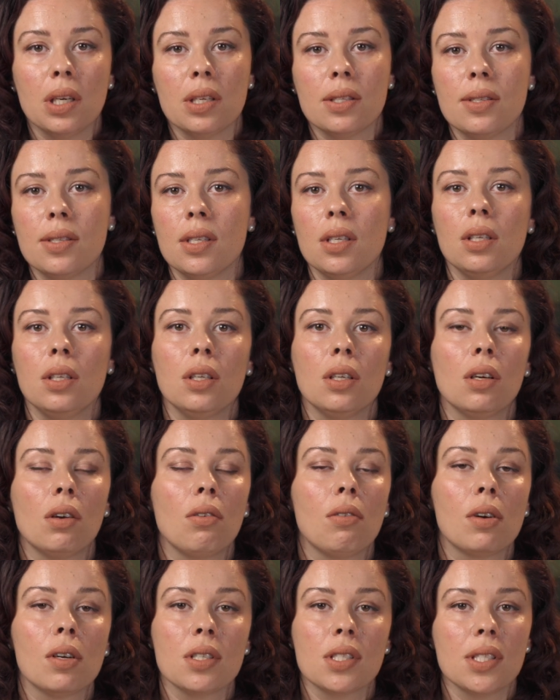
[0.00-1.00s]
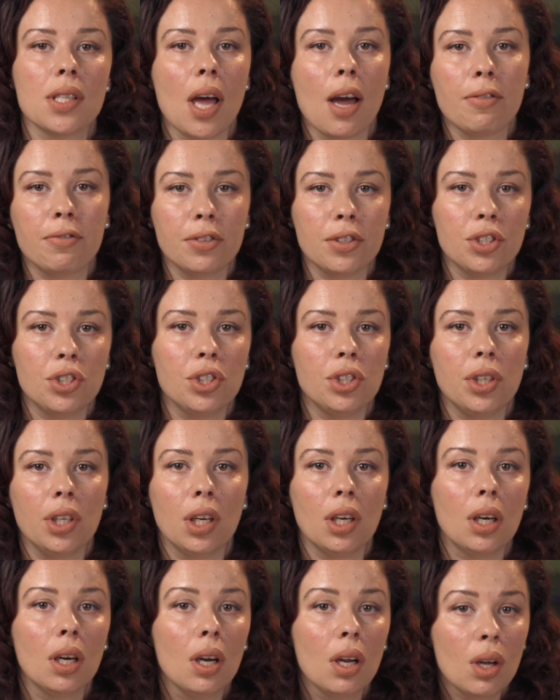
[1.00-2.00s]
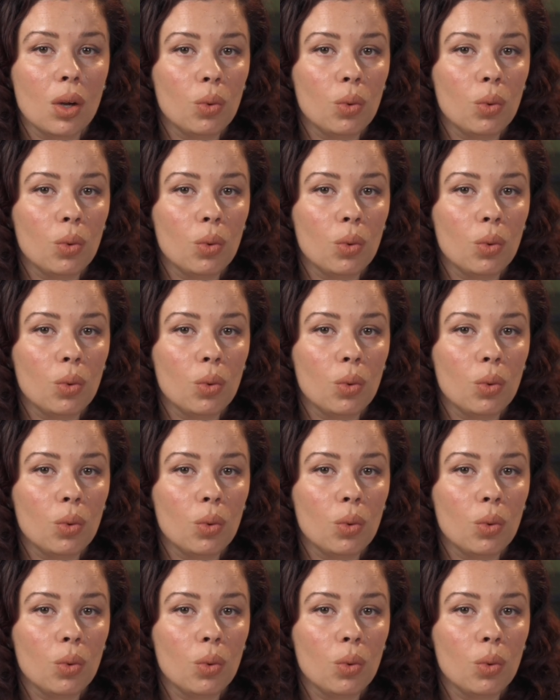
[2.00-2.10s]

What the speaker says: a senior or a staff engineer